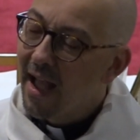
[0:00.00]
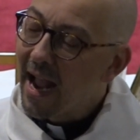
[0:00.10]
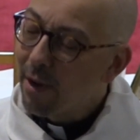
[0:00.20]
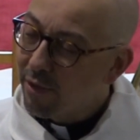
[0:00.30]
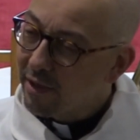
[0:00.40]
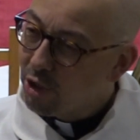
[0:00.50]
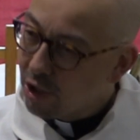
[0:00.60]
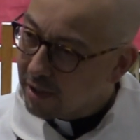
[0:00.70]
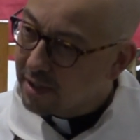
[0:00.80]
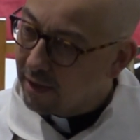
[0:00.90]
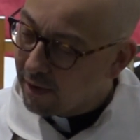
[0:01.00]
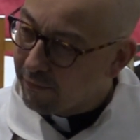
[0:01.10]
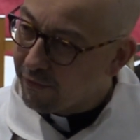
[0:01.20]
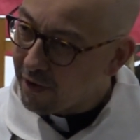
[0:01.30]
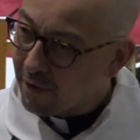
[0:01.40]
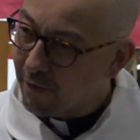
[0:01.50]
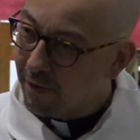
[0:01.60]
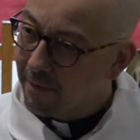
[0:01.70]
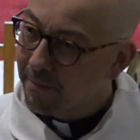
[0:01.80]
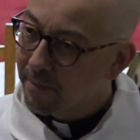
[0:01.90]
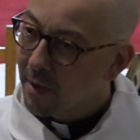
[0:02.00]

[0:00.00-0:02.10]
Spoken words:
How they just love you